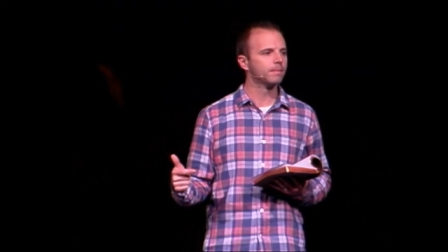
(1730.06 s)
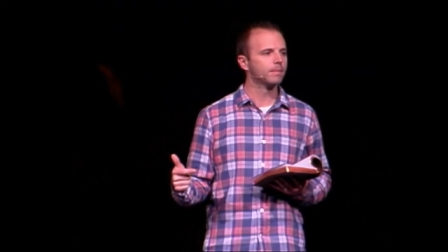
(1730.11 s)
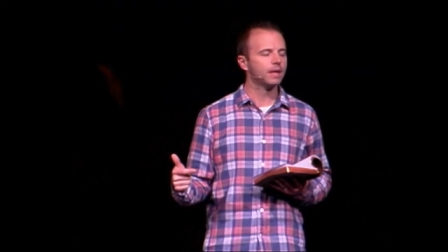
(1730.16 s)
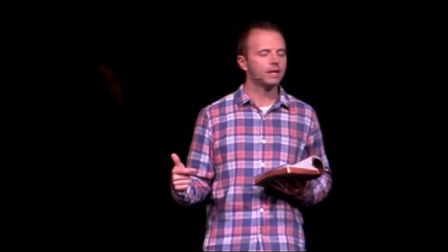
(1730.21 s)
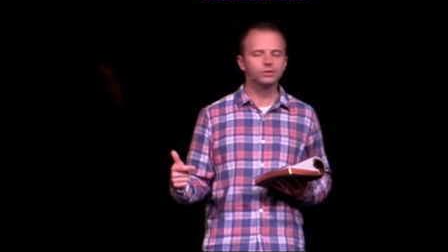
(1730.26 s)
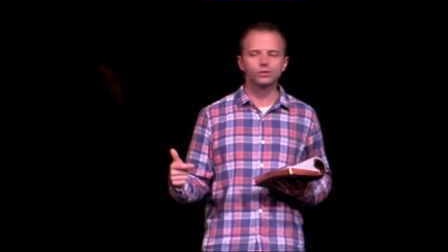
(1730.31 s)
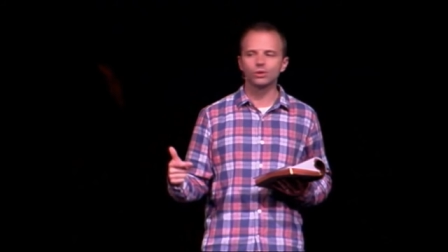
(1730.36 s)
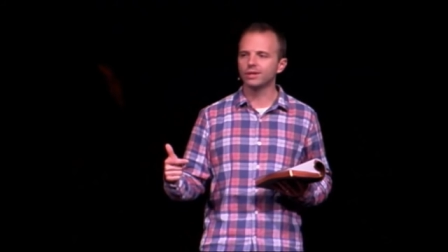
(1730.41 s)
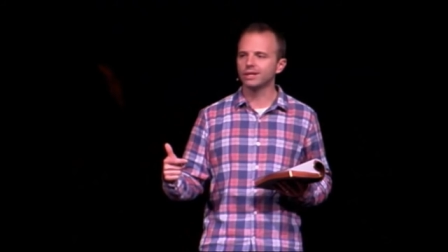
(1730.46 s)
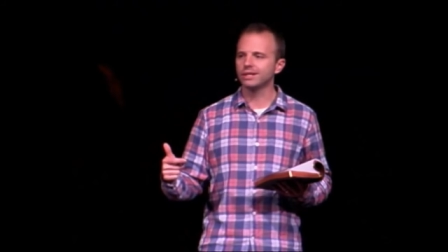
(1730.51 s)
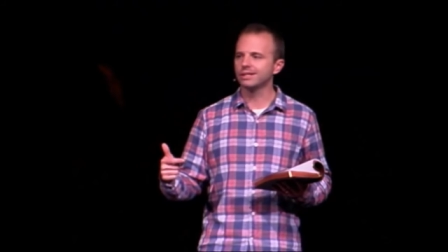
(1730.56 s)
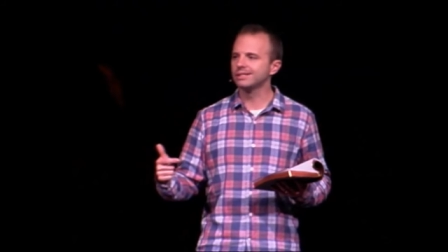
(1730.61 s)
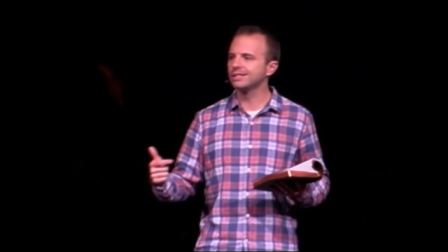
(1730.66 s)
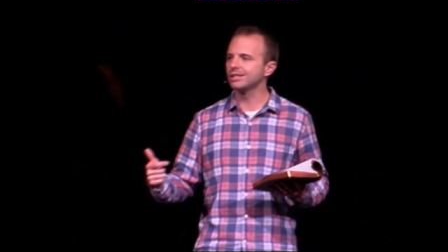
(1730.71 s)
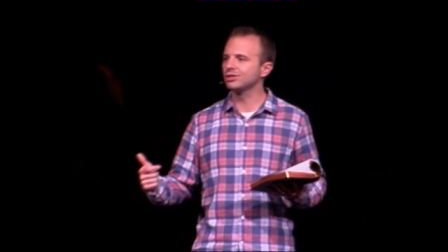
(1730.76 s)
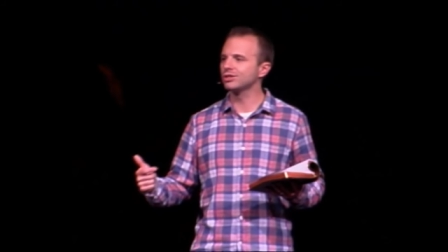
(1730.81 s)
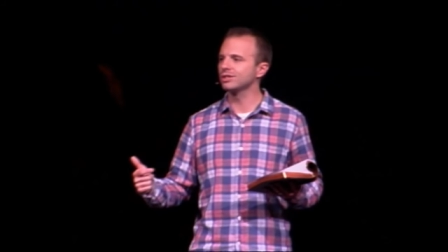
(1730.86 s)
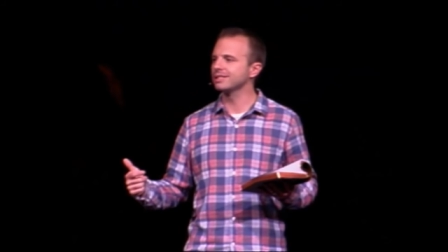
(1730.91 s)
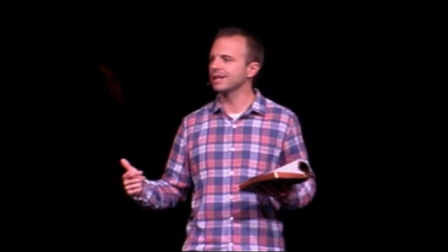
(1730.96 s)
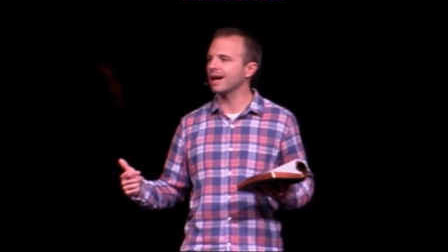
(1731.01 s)
And so, the
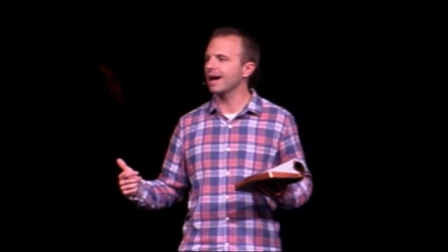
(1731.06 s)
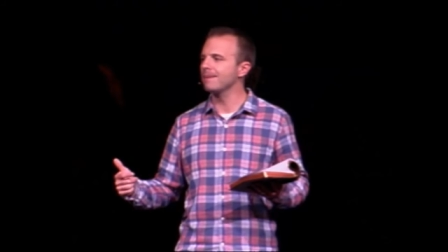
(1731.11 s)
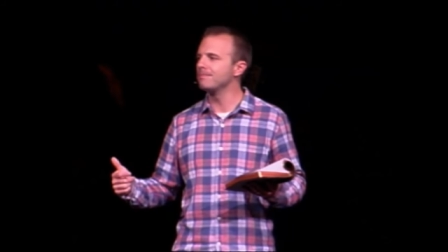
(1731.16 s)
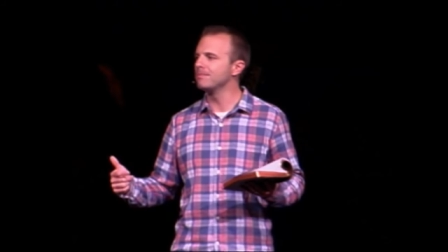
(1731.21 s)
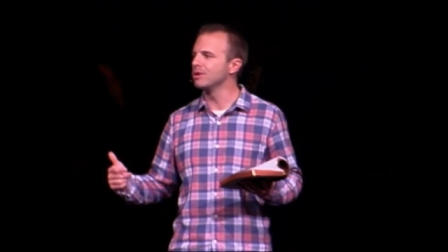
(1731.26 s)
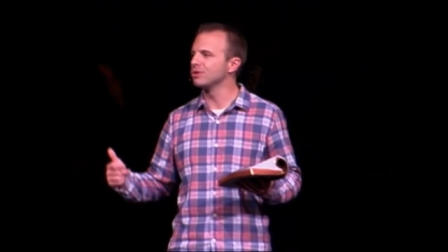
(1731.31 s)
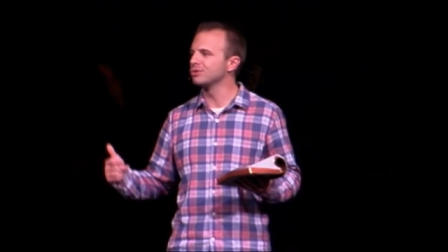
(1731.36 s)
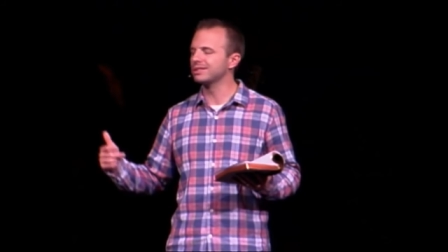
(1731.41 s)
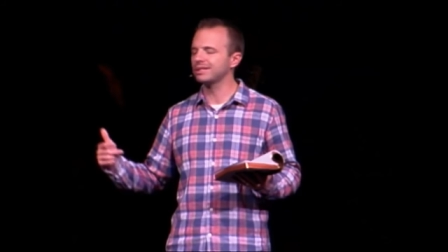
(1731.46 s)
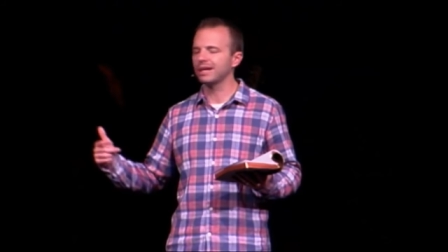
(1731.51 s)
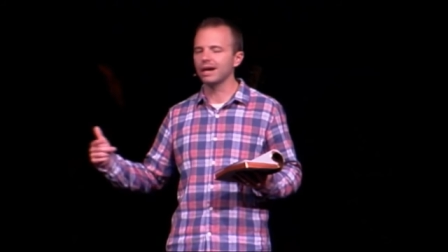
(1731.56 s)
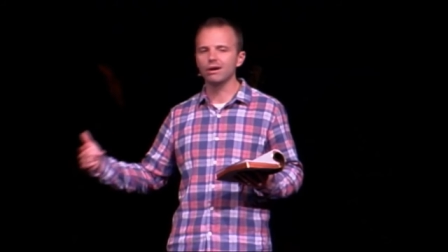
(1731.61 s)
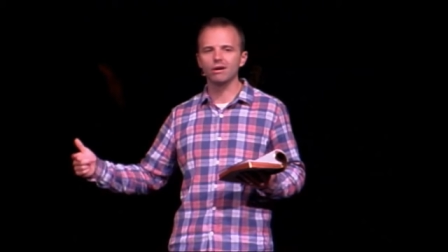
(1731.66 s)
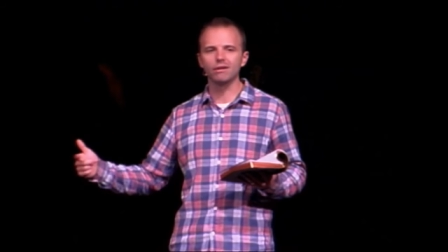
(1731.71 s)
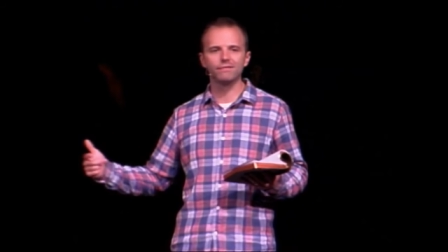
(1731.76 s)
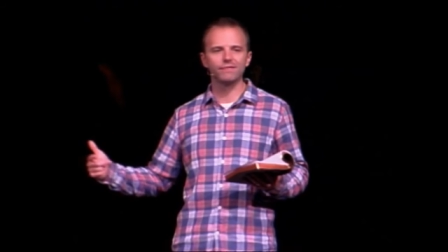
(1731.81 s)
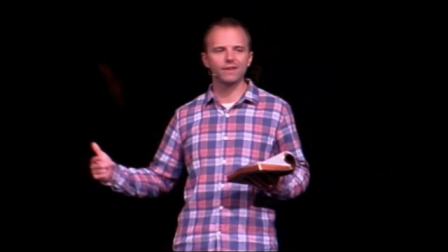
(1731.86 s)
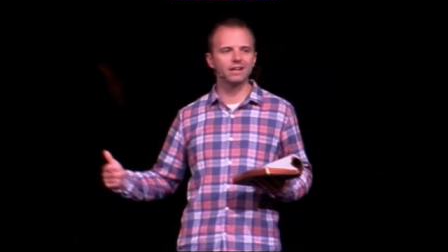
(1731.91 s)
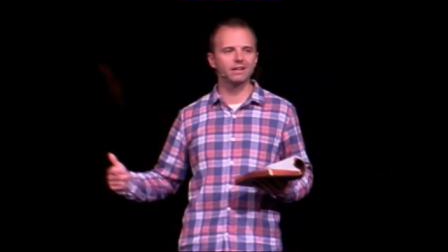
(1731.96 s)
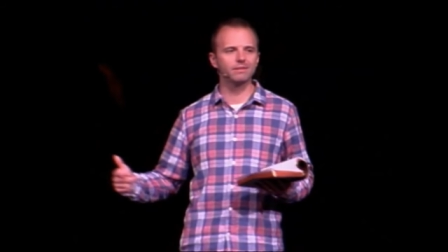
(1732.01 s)
decisions I'm most
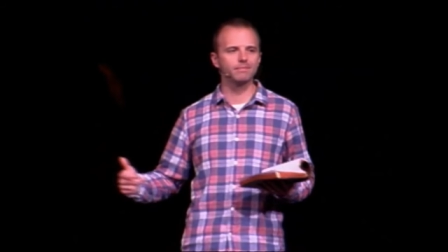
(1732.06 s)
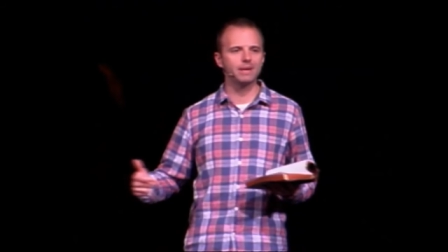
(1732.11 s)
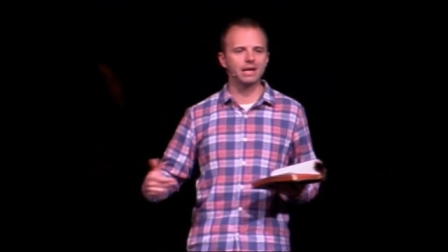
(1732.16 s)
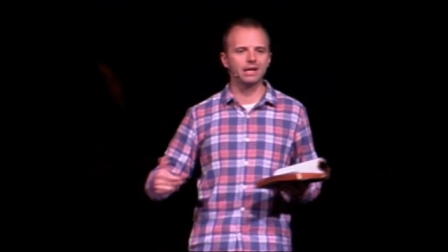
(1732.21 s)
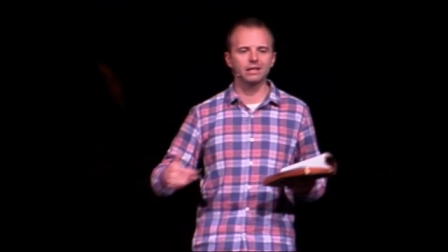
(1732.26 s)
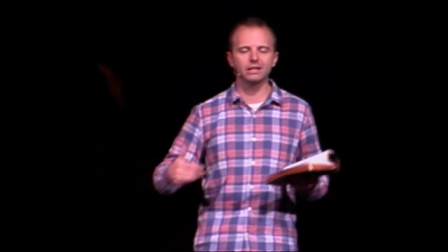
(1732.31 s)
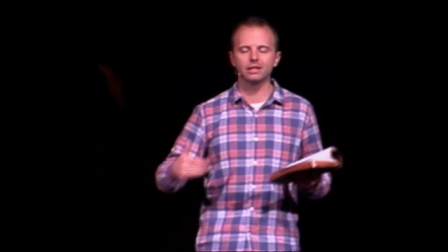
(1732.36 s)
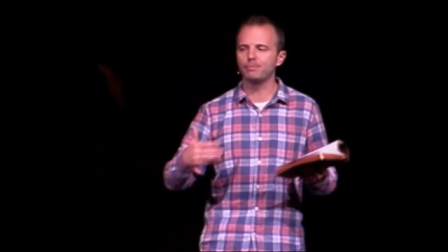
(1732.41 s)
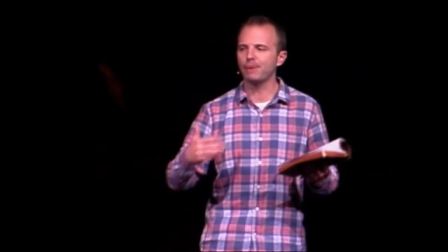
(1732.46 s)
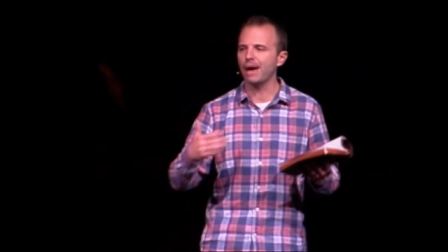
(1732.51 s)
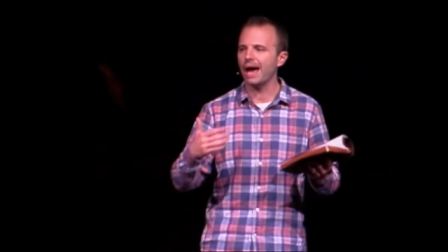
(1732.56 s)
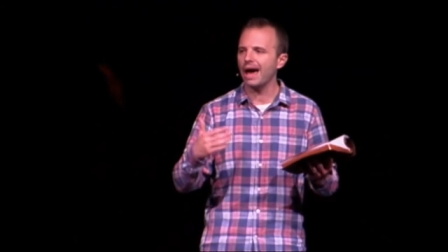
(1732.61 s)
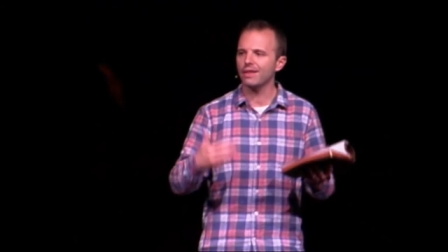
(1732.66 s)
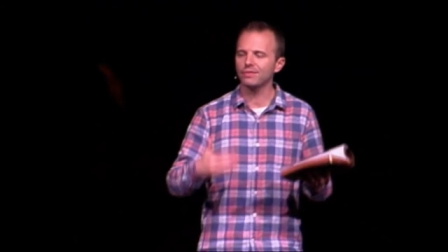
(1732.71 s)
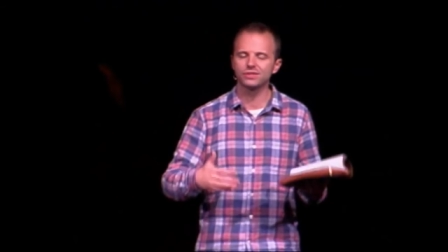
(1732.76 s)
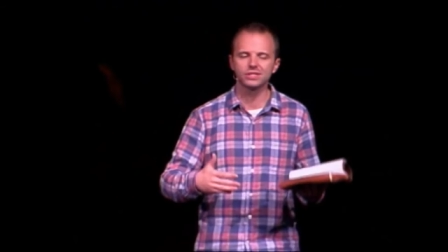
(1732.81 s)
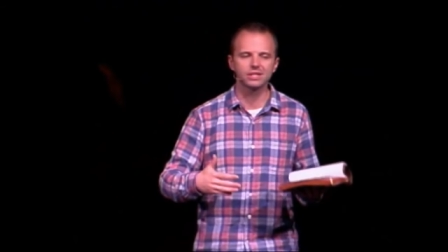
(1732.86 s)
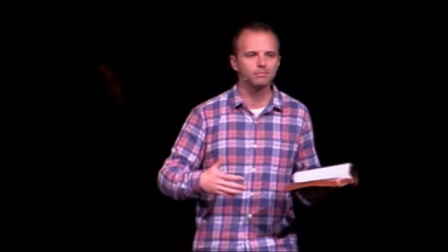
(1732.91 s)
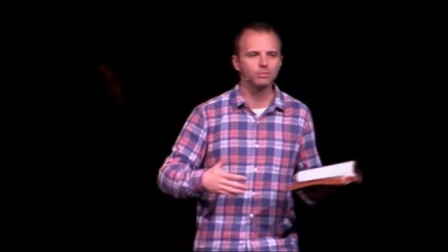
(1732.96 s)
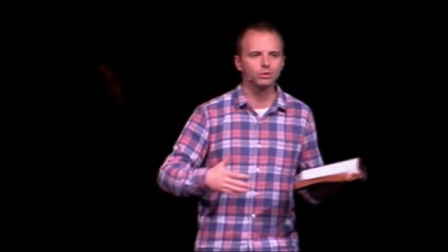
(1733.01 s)
terrified of making, the
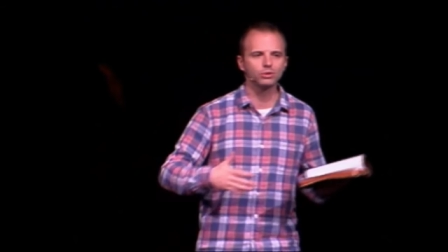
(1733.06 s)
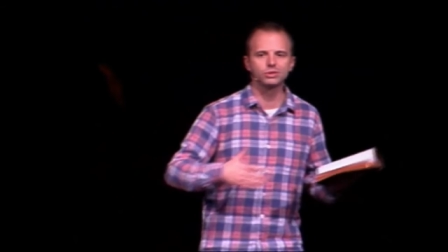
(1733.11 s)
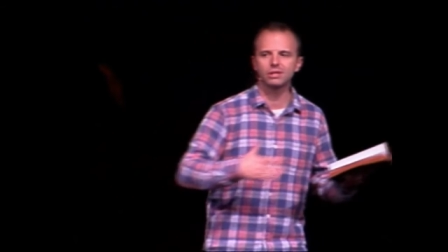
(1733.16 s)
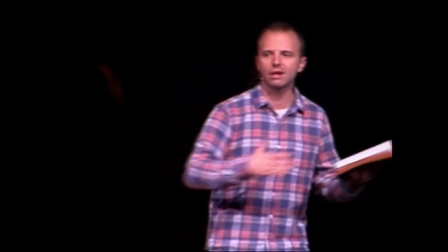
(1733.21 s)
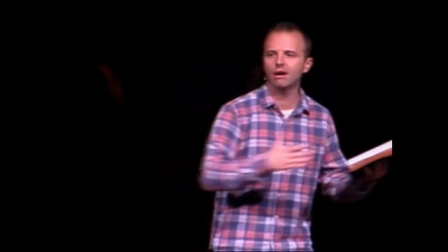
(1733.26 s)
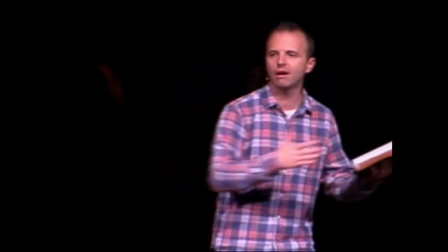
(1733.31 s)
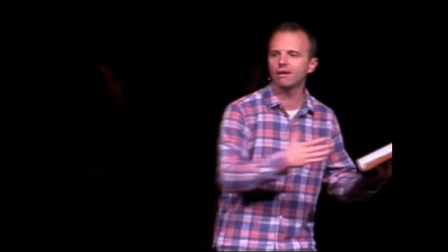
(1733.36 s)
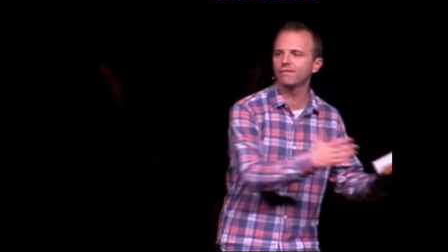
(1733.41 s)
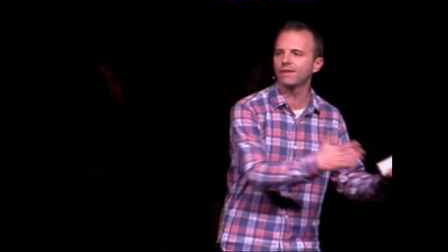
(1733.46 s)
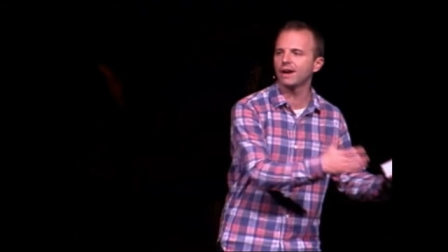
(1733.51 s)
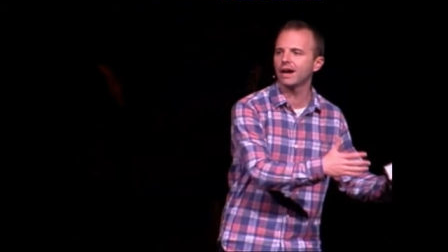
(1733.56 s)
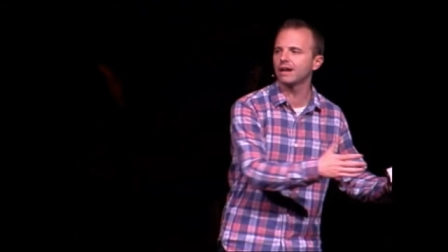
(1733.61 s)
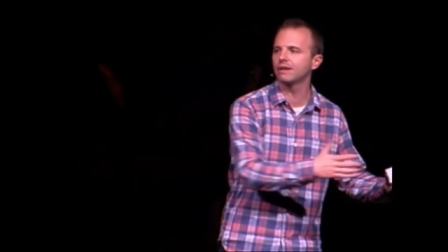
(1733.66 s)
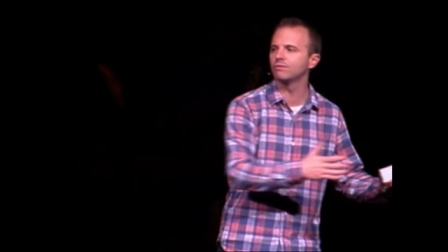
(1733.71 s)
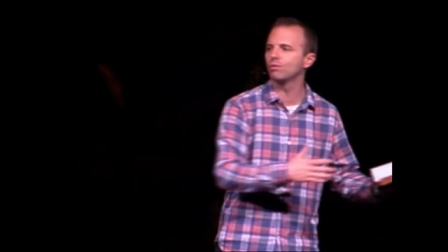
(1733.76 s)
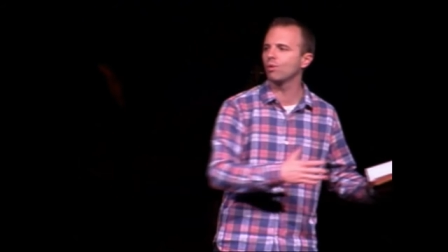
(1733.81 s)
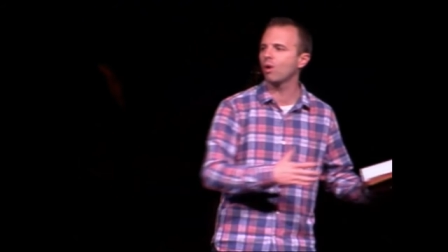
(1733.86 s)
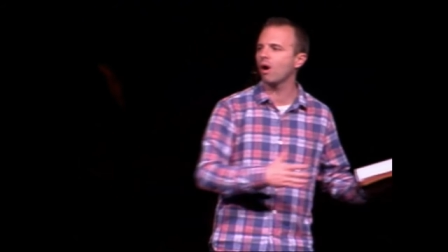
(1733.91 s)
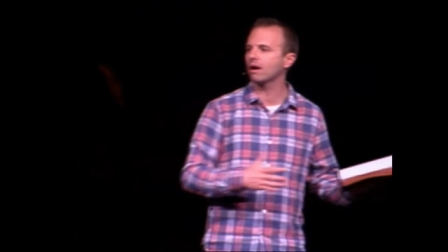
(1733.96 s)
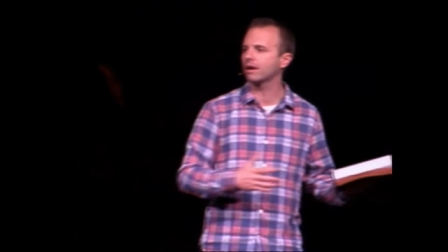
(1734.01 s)
paths I'm most terrified
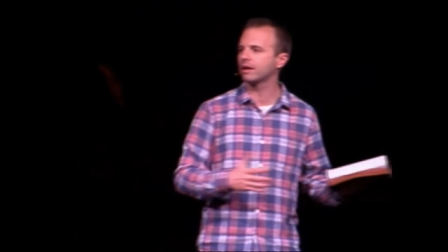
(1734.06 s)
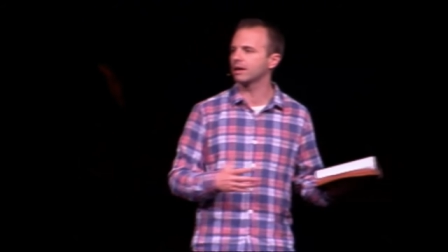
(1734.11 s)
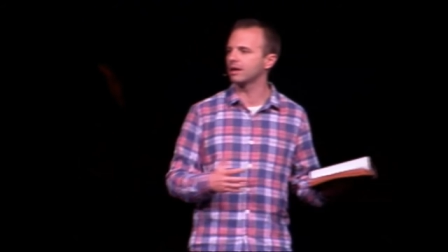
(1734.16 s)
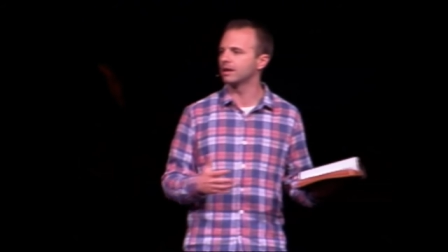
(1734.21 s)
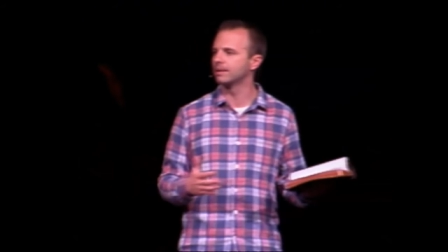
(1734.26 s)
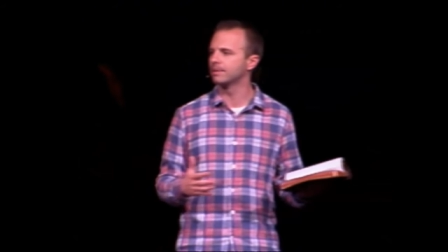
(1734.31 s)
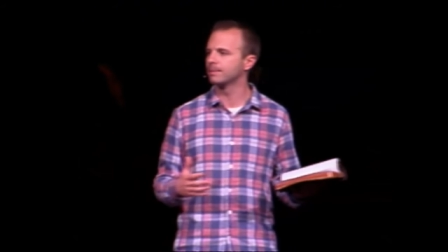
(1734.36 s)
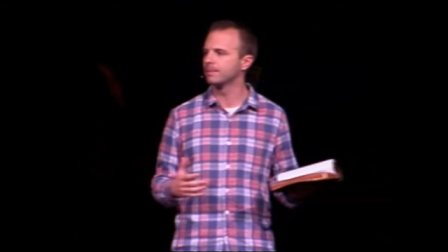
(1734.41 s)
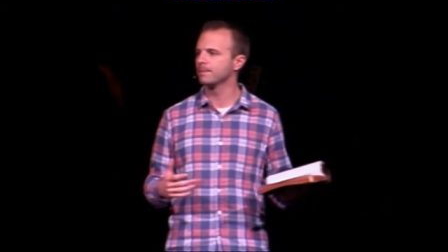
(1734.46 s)
of walking,